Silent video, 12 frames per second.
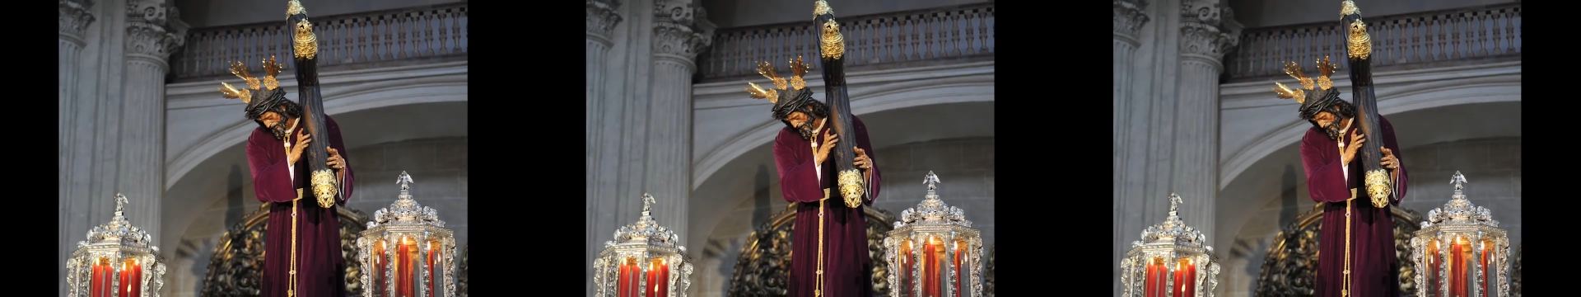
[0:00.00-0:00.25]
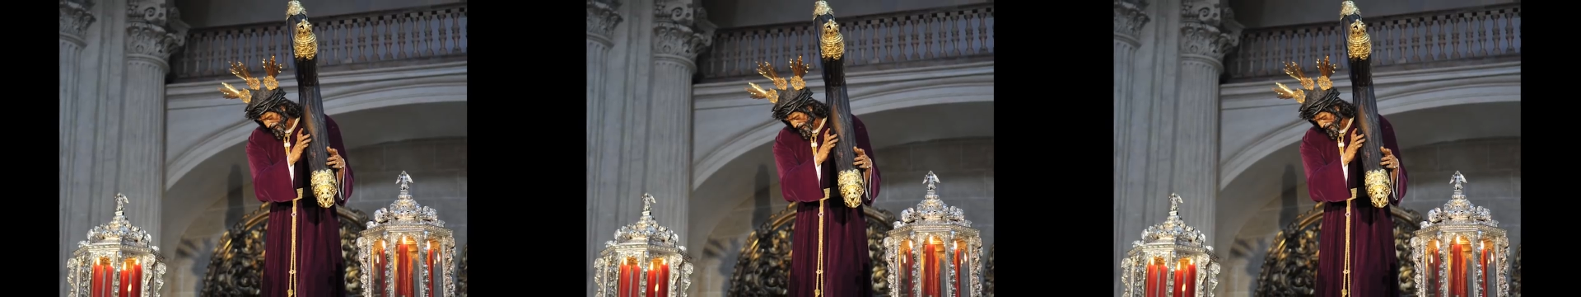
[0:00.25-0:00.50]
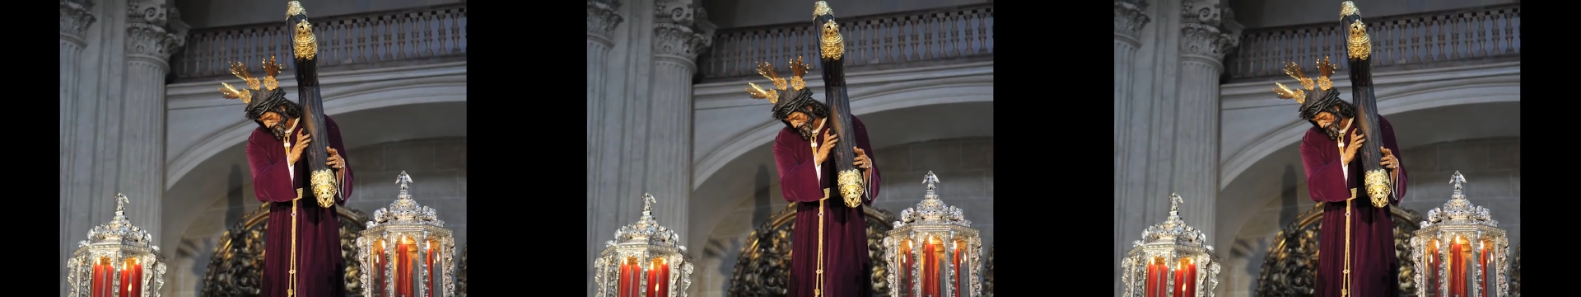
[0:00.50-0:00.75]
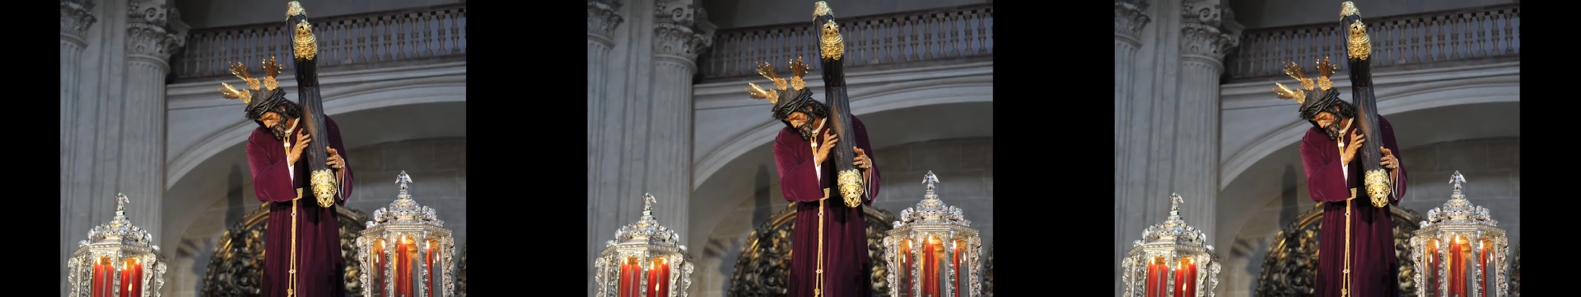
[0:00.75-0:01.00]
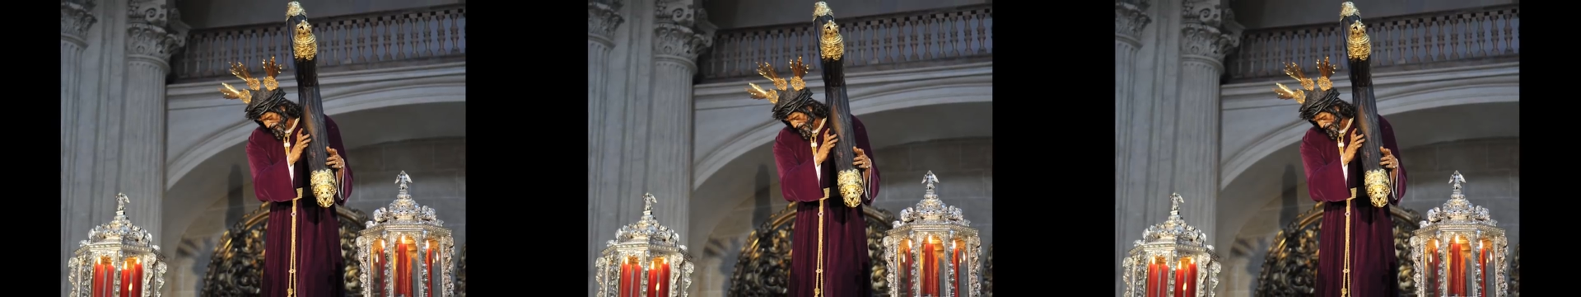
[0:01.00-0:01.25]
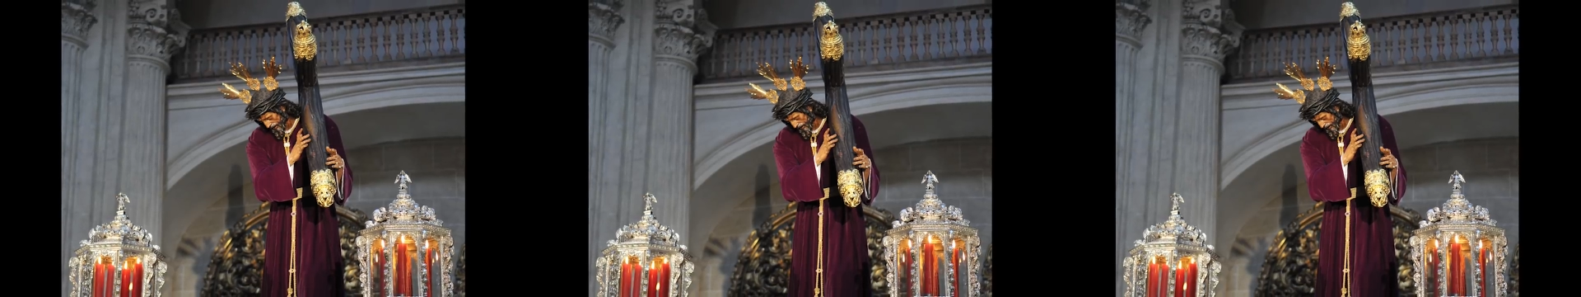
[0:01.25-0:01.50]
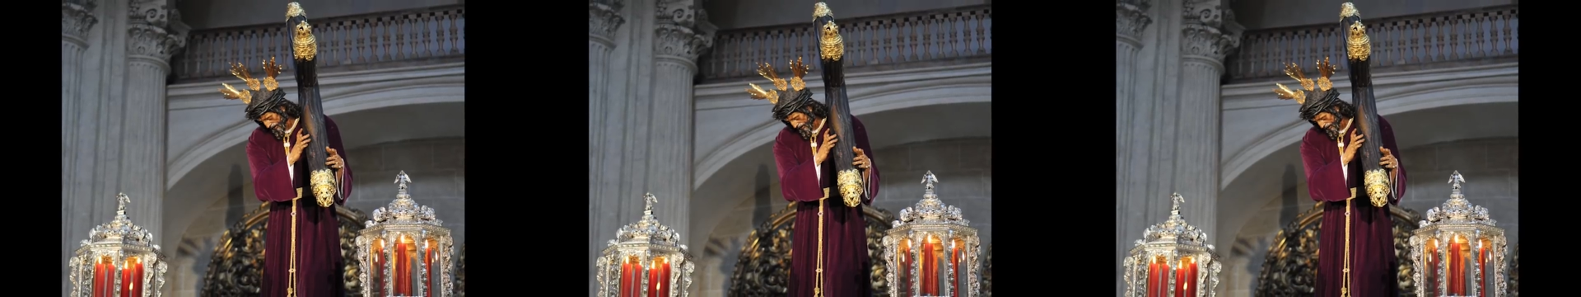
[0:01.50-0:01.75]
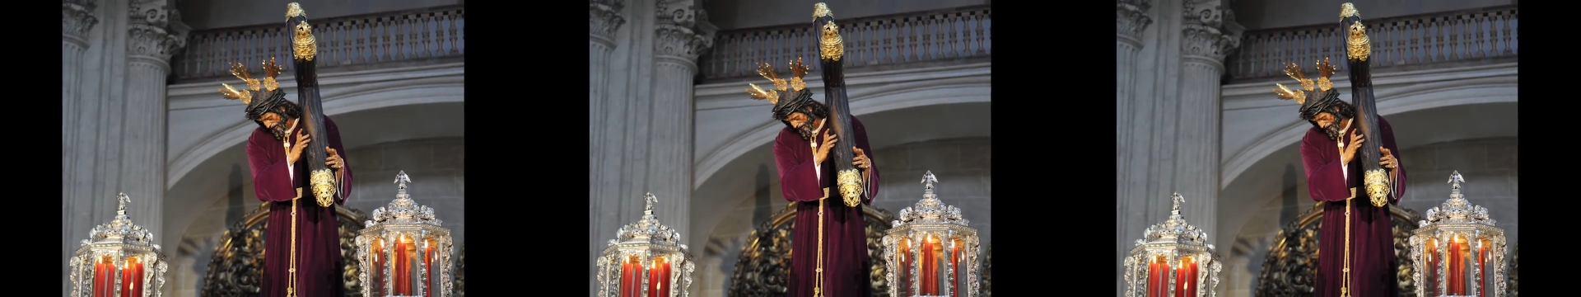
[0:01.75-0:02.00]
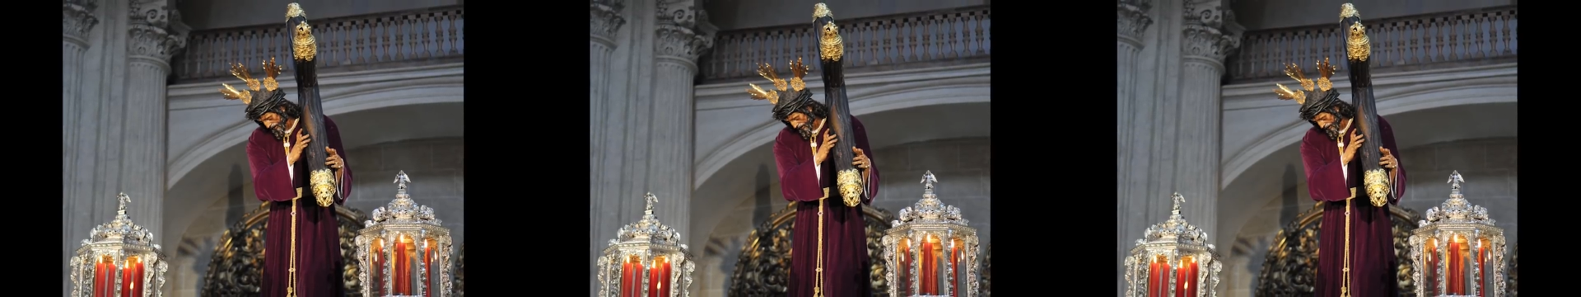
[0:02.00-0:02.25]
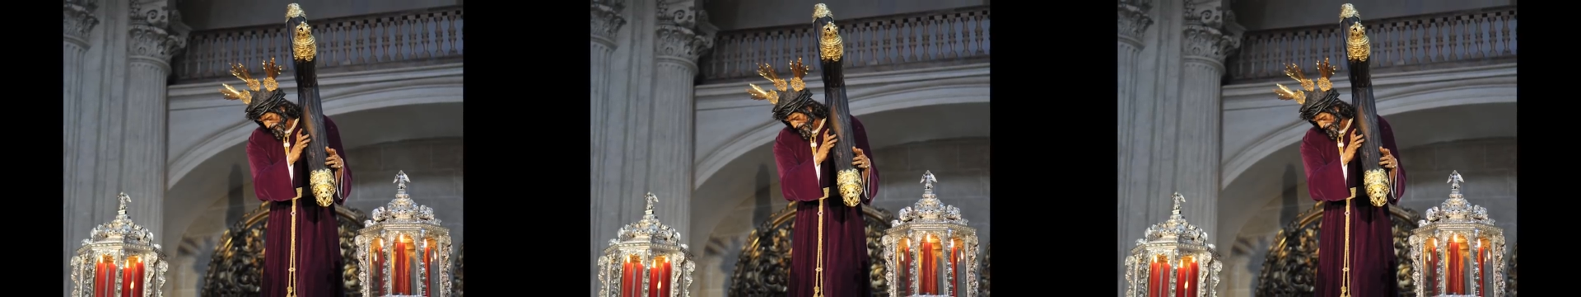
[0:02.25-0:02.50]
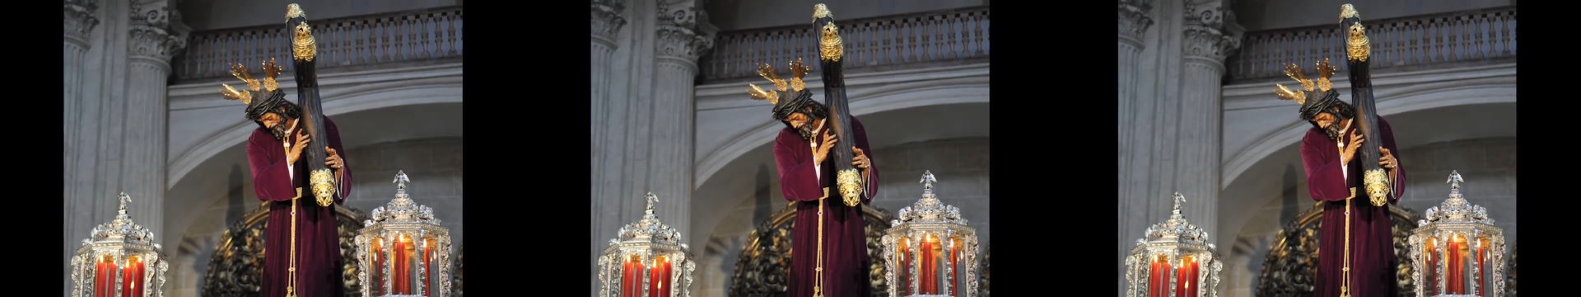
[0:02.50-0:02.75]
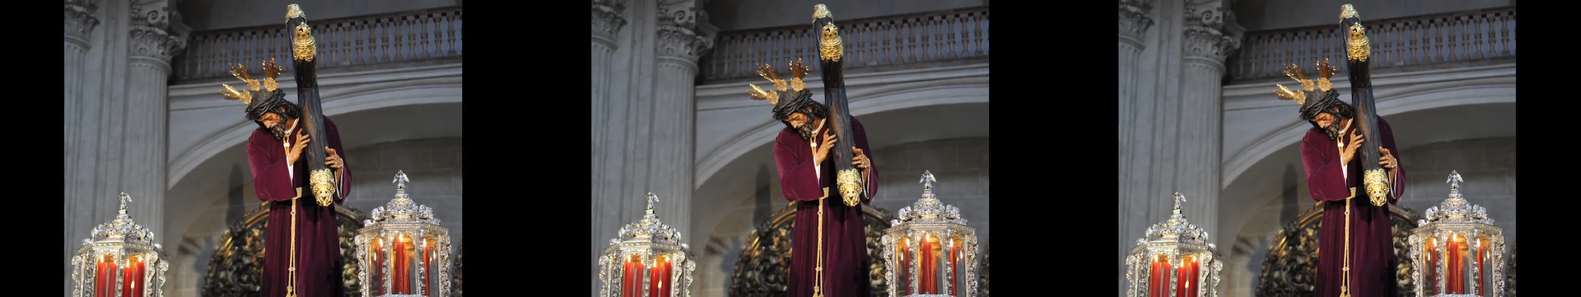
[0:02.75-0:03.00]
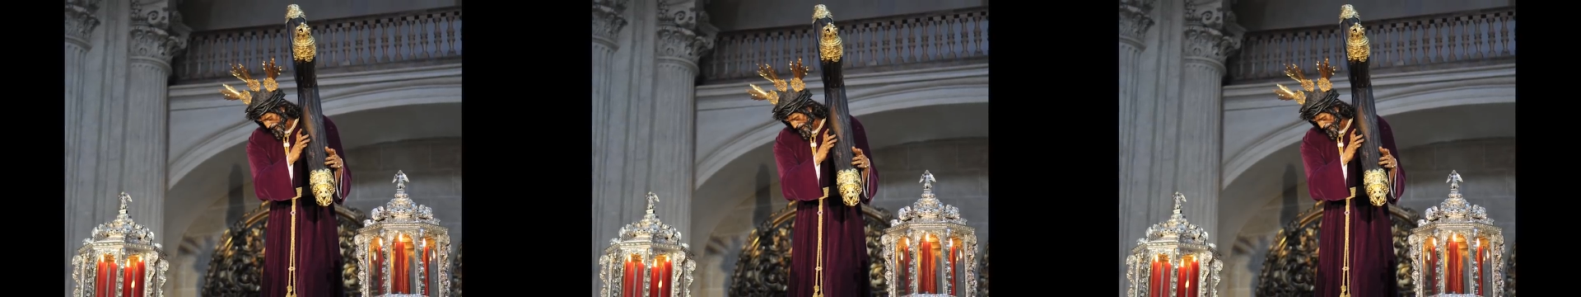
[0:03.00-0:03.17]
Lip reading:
Nobody's mouth can be seen.